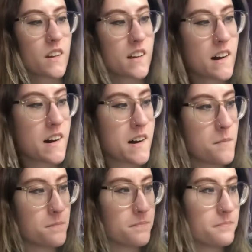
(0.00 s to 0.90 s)

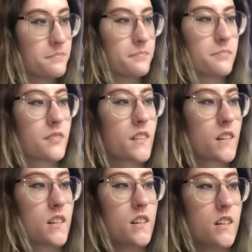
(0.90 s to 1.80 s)
um,
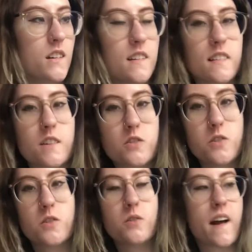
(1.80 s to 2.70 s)

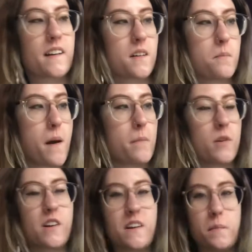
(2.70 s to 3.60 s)
little like
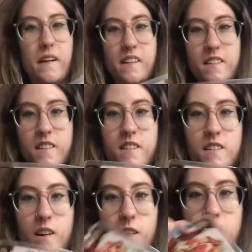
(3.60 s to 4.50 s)
pepperoni pizzas. So
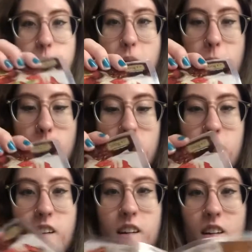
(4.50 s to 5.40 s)
I got this
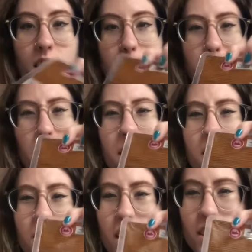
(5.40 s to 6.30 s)
pepperoni. It's probably not
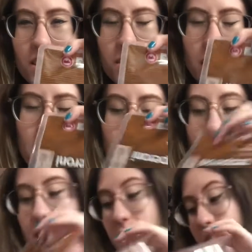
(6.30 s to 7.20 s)
very good for you, I
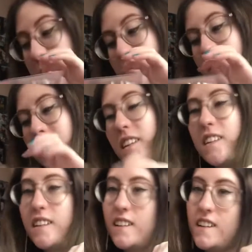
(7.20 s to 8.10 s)
know.
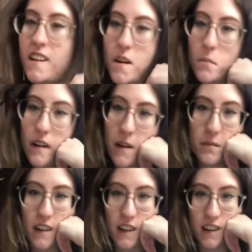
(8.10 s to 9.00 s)
But I'm
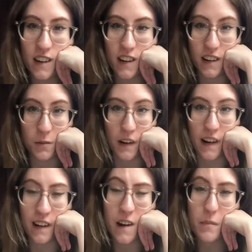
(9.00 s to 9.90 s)
gonna eat it
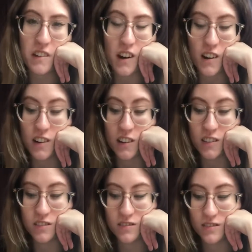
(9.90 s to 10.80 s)
anyway. I'm Italian,
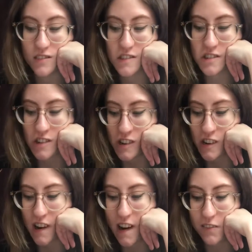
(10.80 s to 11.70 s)
so
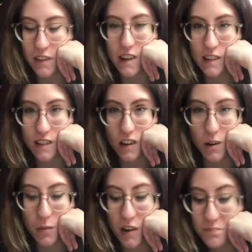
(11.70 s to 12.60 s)
I have to eat
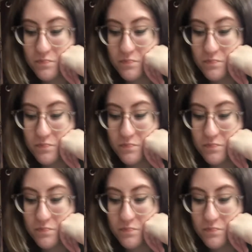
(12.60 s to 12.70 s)
salami.